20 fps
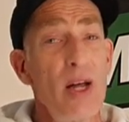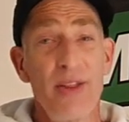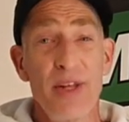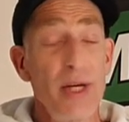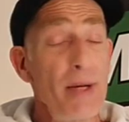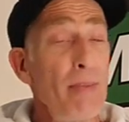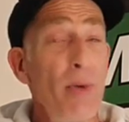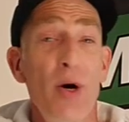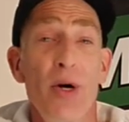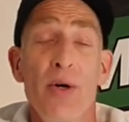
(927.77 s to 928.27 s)
that
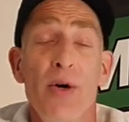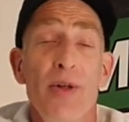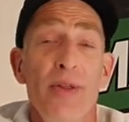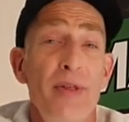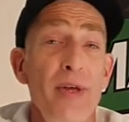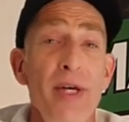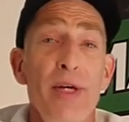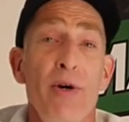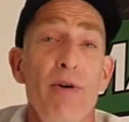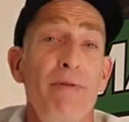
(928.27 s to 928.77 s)
you might not
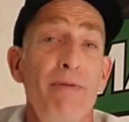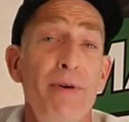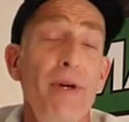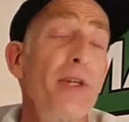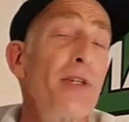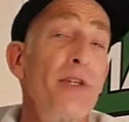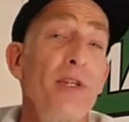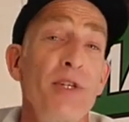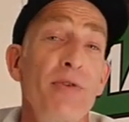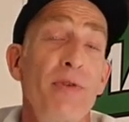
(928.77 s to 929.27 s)
think of
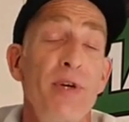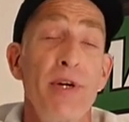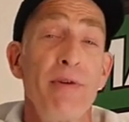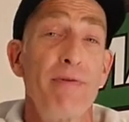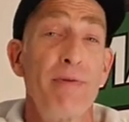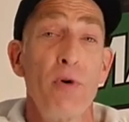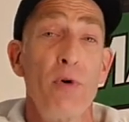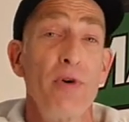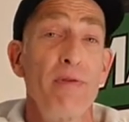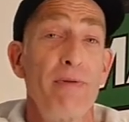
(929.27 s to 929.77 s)
fixes for your
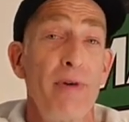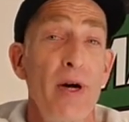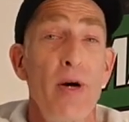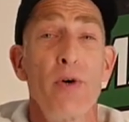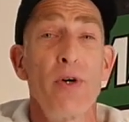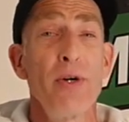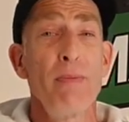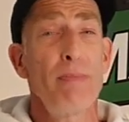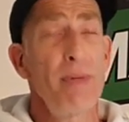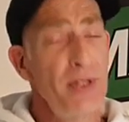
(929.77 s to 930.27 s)
Ford
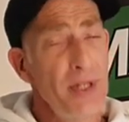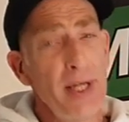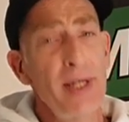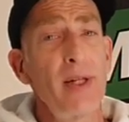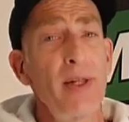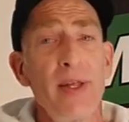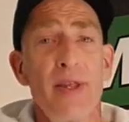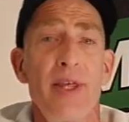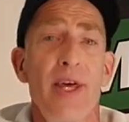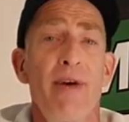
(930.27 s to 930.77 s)
Falcon,
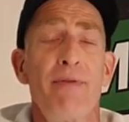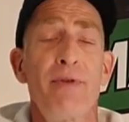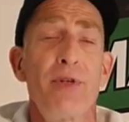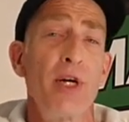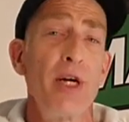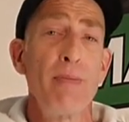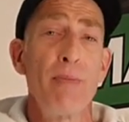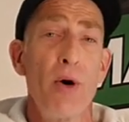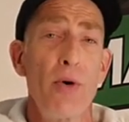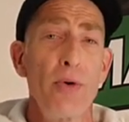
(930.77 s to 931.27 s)
particularly the F
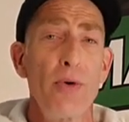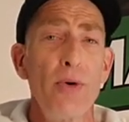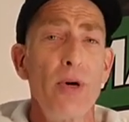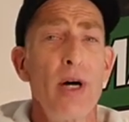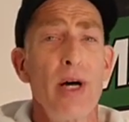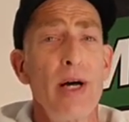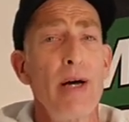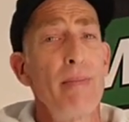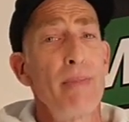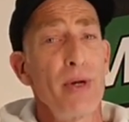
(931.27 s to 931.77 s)
G model,
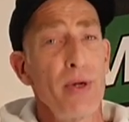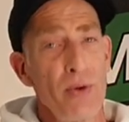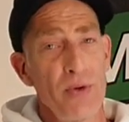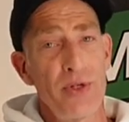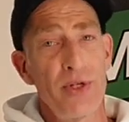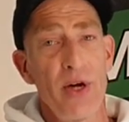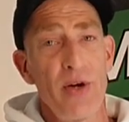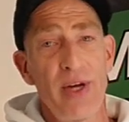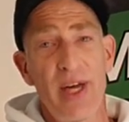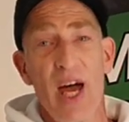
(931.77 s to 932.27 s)
but
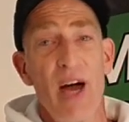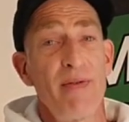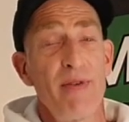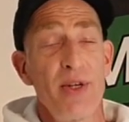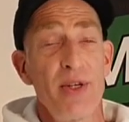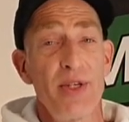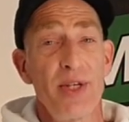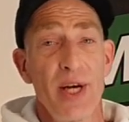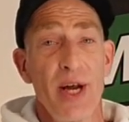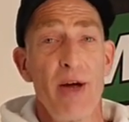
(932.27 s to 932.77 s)
also
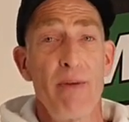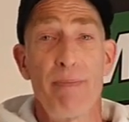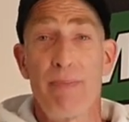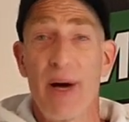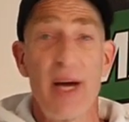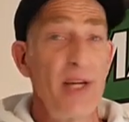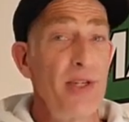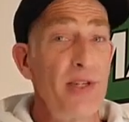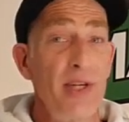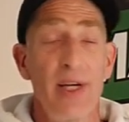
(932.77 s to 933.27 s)
covers, you know,
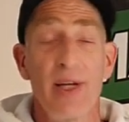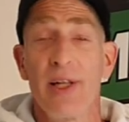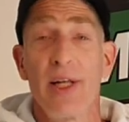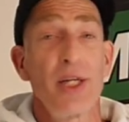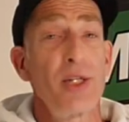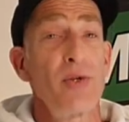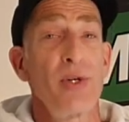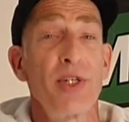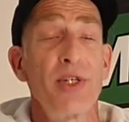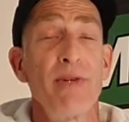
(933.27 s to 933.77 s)
basic
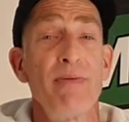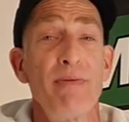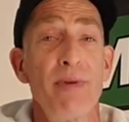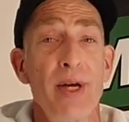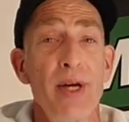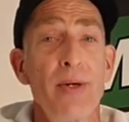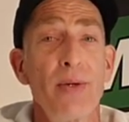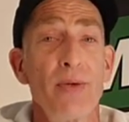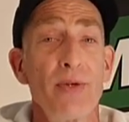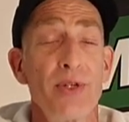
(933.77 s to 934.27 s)
electrics in
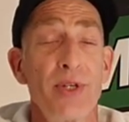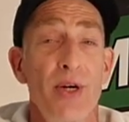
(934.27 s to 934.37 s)
vehicles.